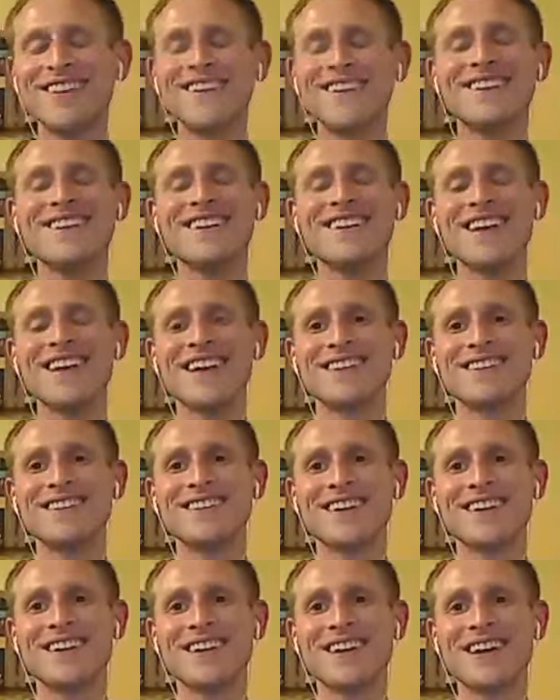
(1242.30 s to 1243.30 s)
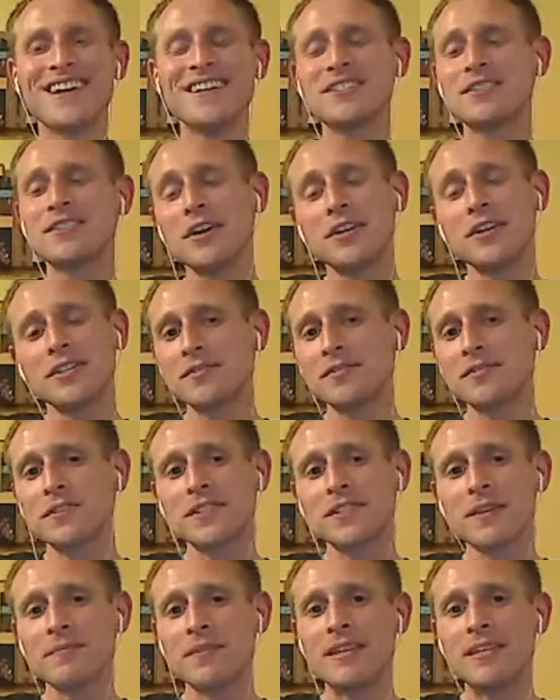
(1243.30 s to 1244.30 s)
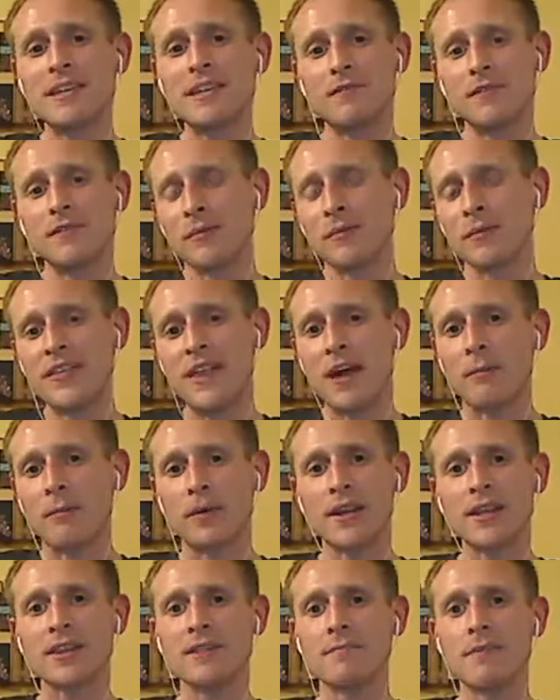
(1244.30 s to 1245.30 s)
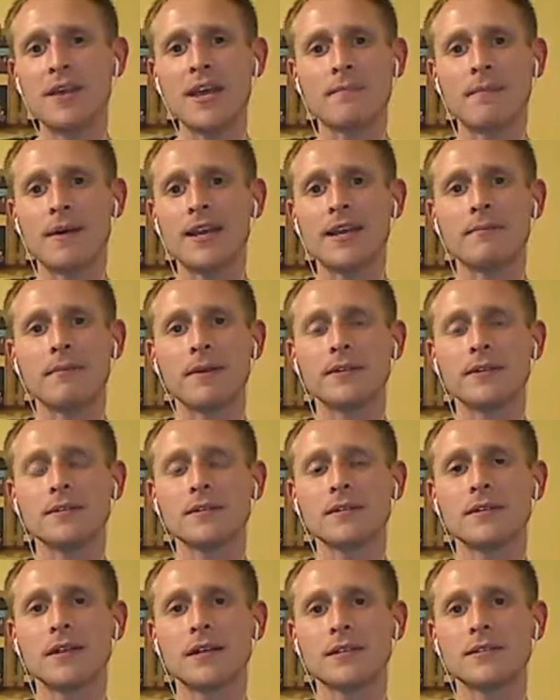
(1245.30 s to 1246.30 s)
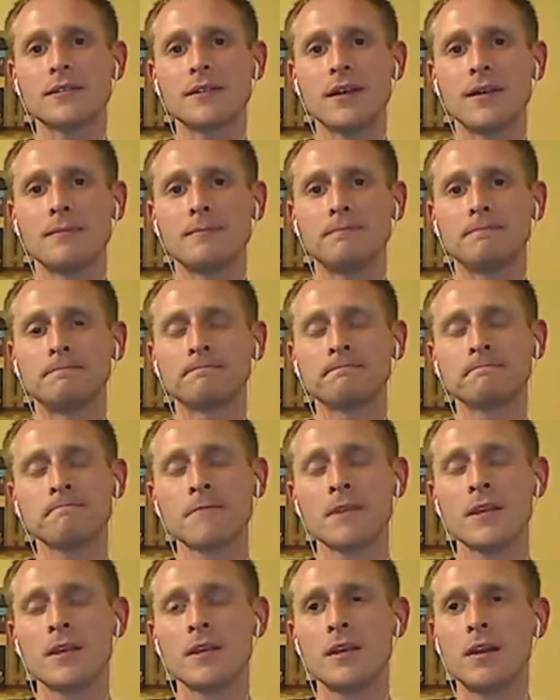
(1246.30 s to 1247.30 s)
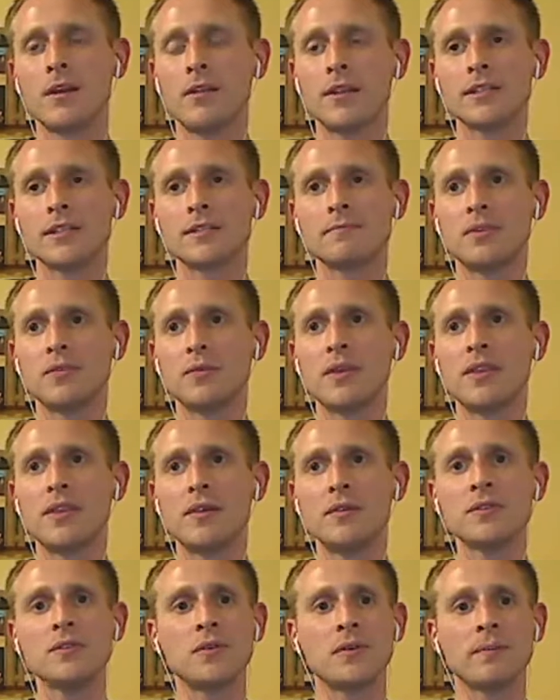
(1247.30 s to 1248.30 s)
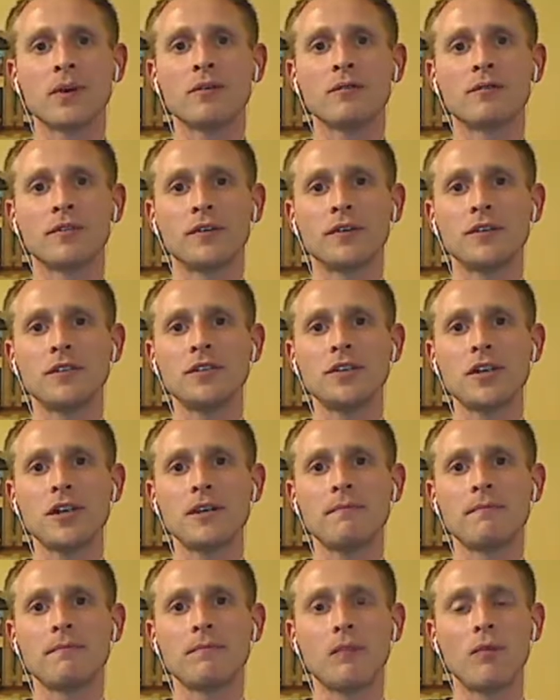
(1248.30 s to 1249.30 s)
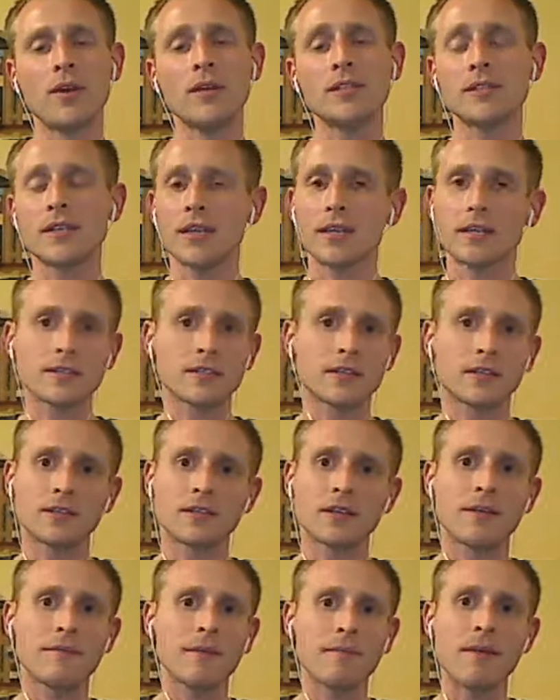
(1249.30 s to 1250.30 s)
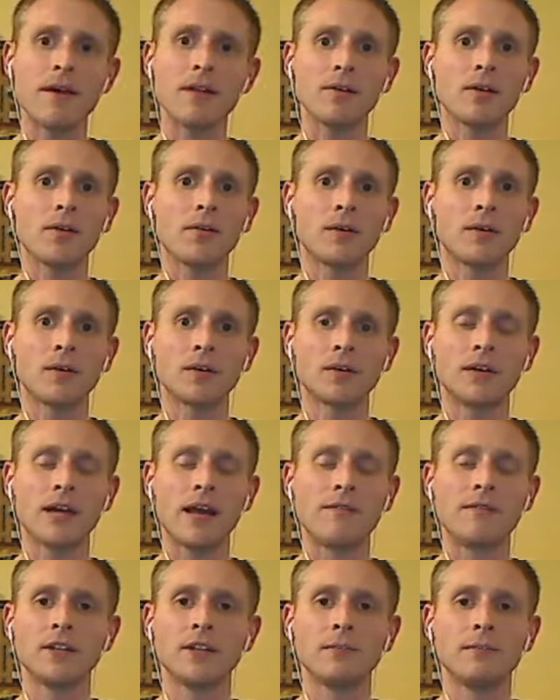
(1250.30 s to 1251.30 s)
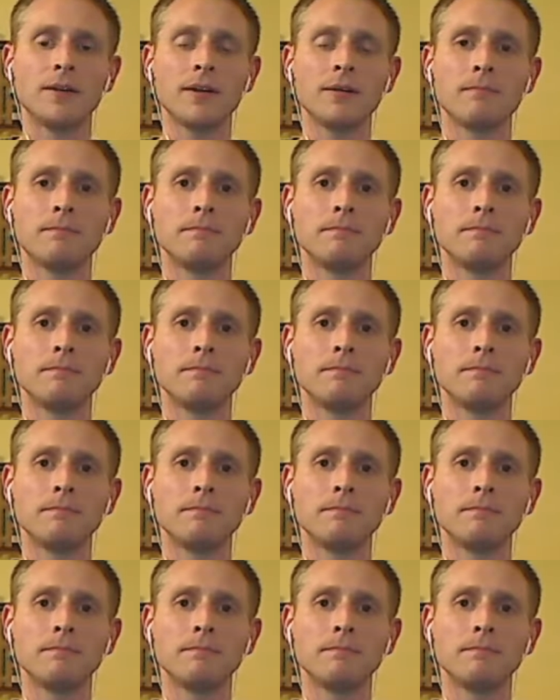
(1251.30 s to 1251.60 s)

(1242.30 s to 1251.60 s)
And it's good just for something different without breaking the bank by any means. So that's, that's between those two. I'm going for a cheap whiskey. It's going to be Mellow Corn or a Heaven Hill bib.